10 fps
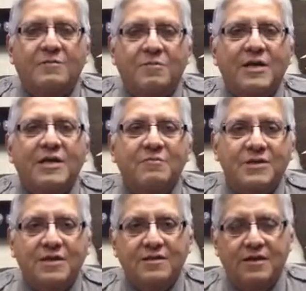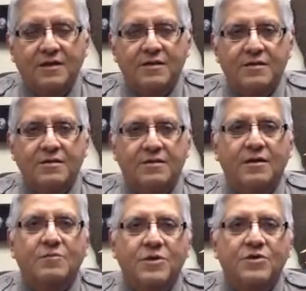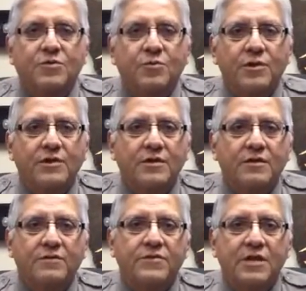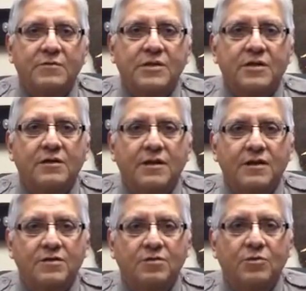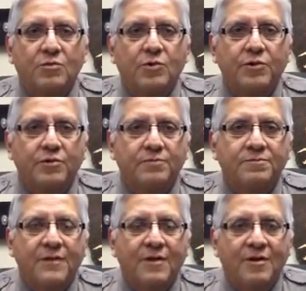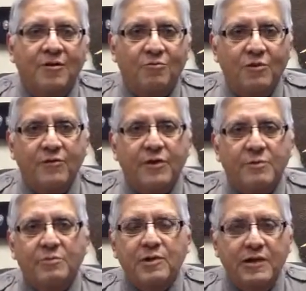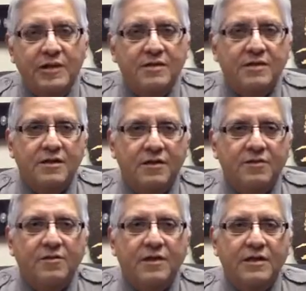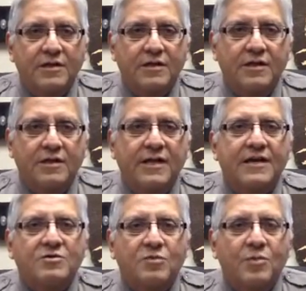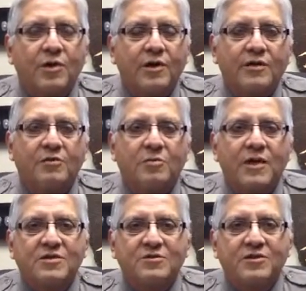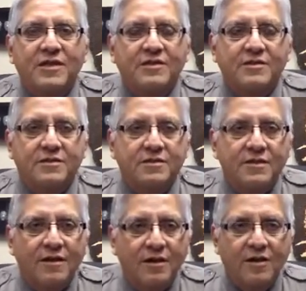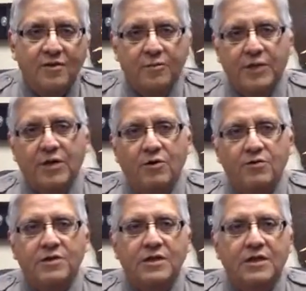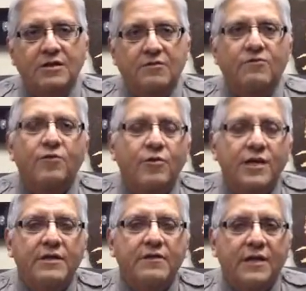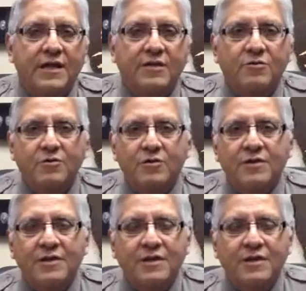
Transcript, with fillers: My name is Gus Sanchez, and I'm the superintendent of Chamizal National Memorial. We're very pleased here at the National Park in El Paso, Texas, to be hosting the 40th annual